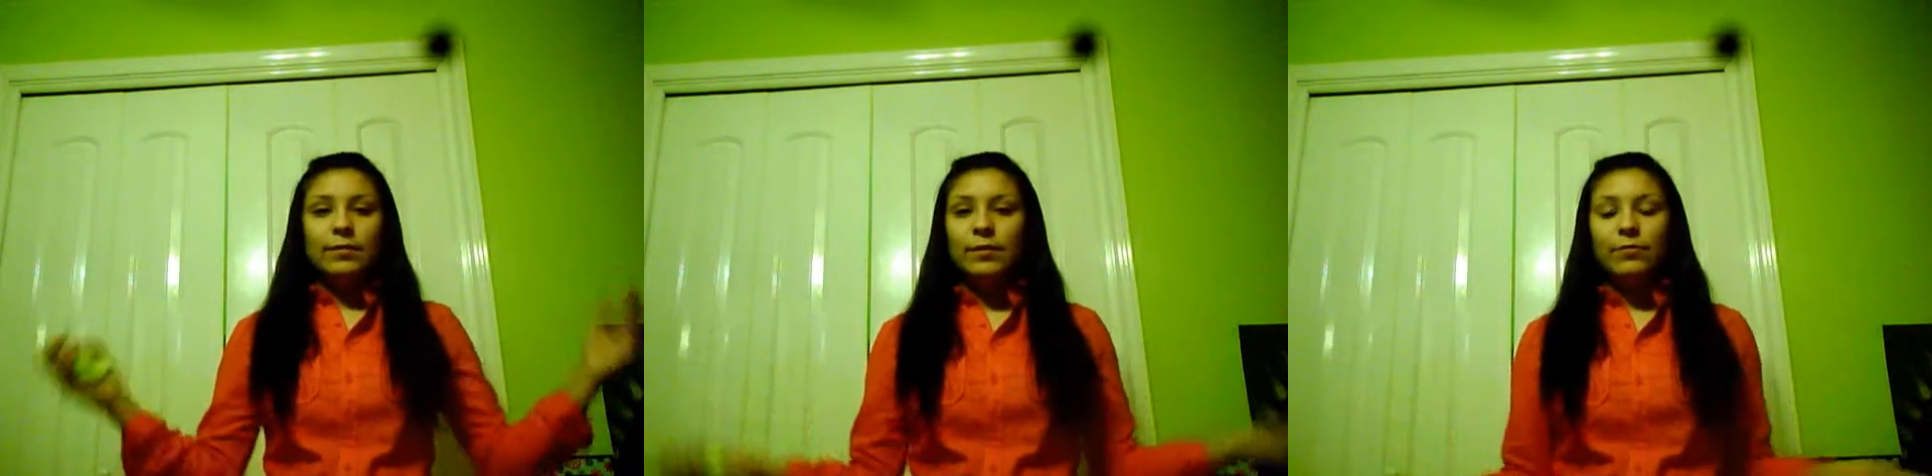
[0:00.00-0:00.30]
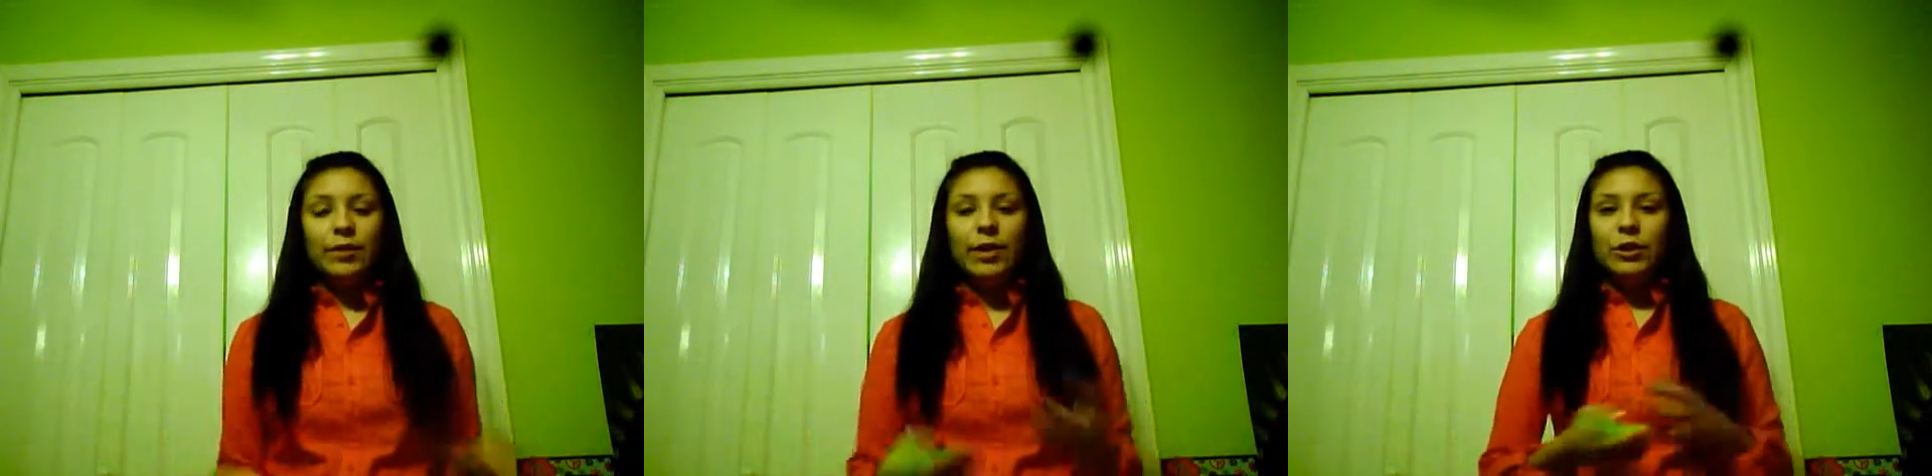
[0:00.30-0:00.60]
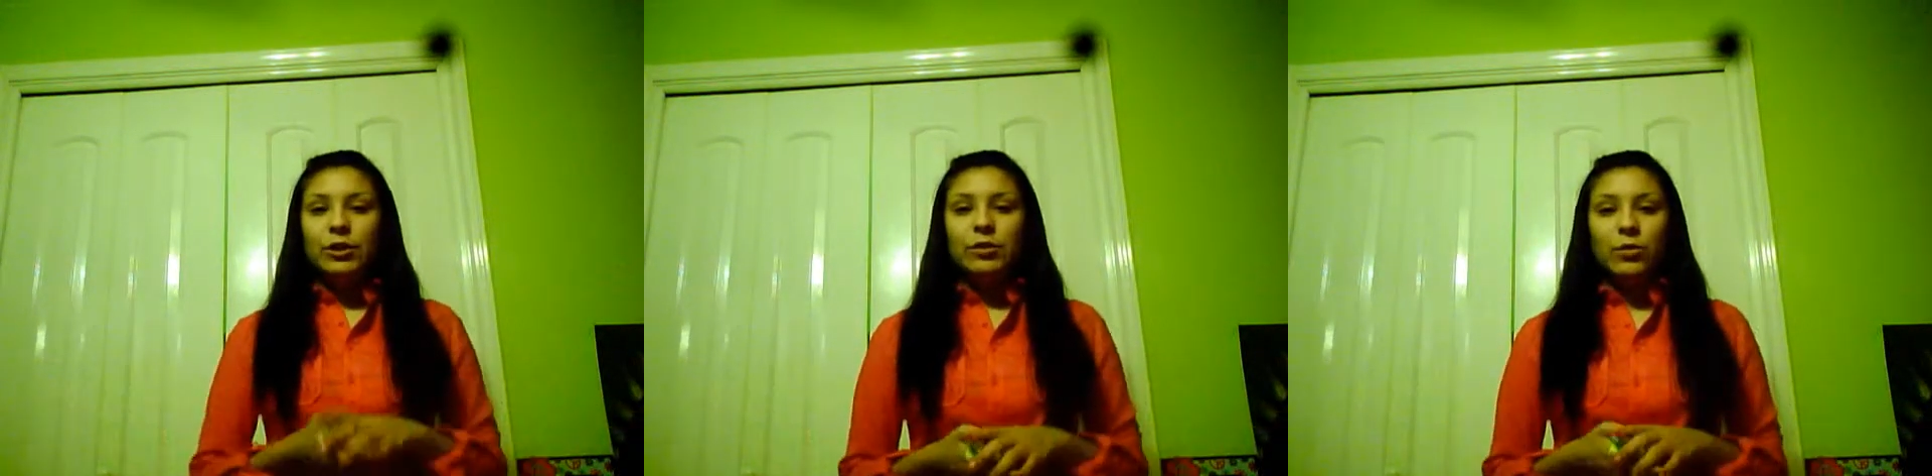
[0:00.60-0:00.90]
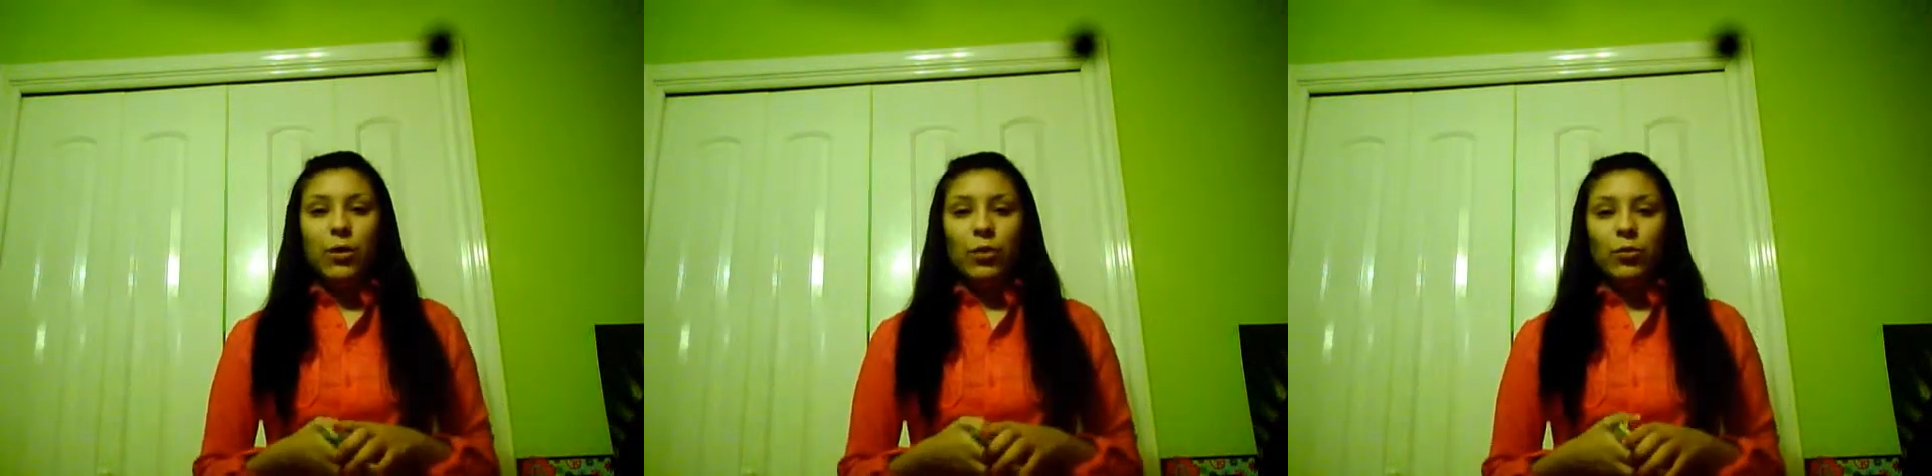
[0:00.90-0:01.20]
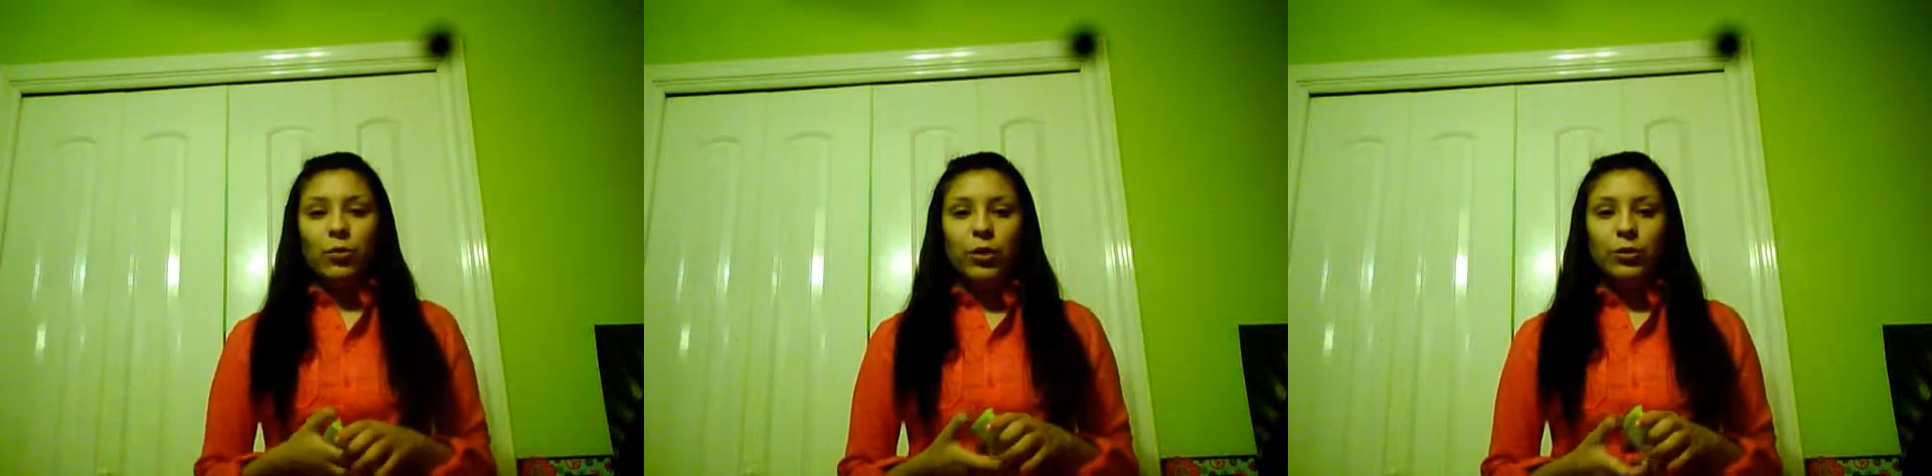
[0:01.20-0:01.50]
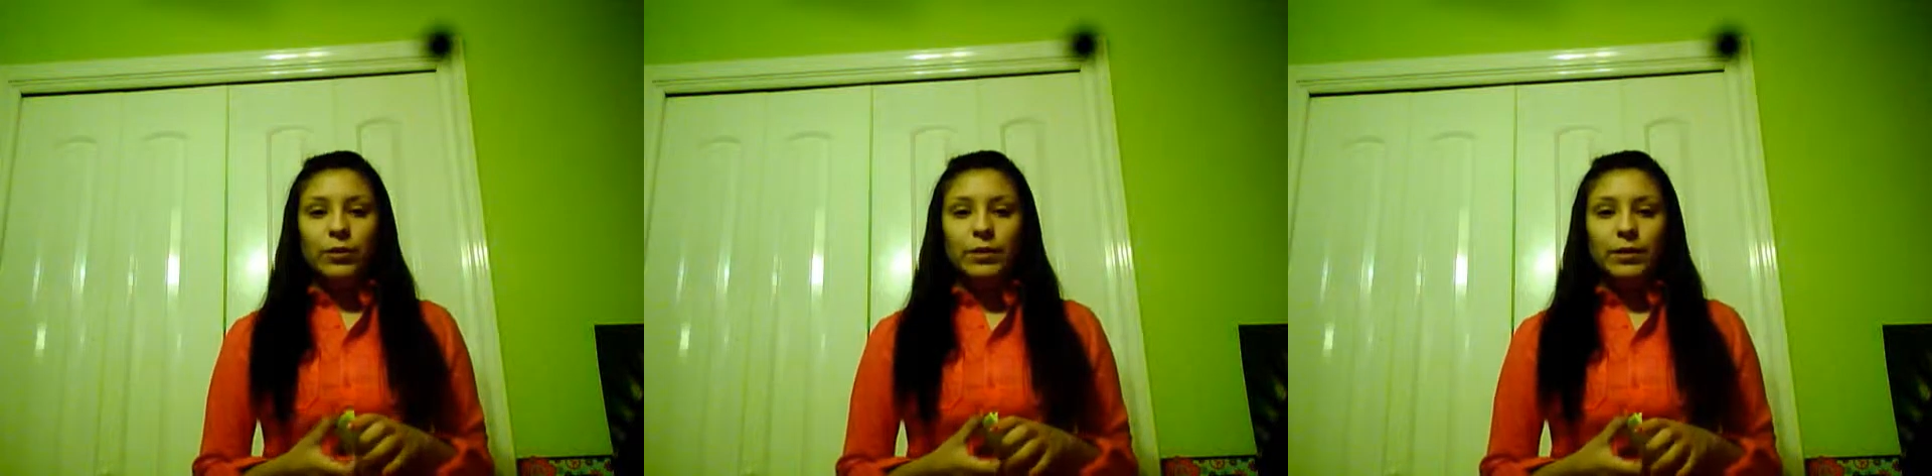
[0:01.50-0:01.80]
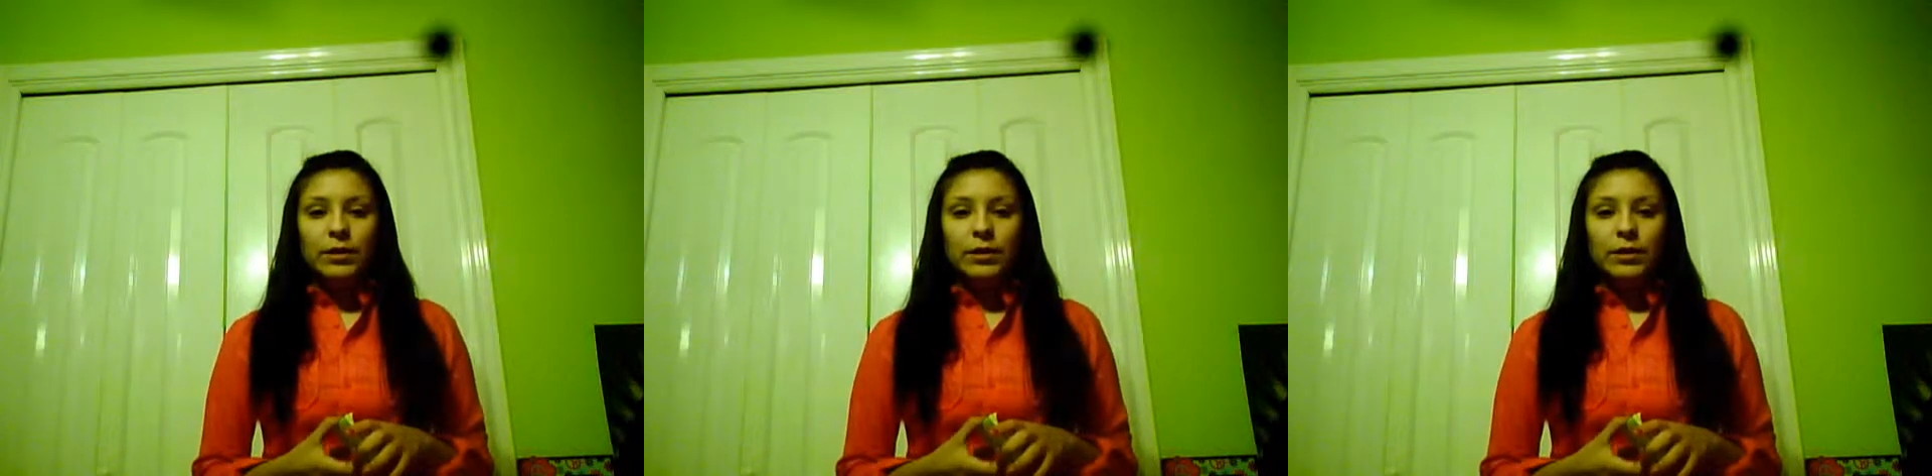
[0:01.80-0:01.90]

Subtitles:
different nations around the world.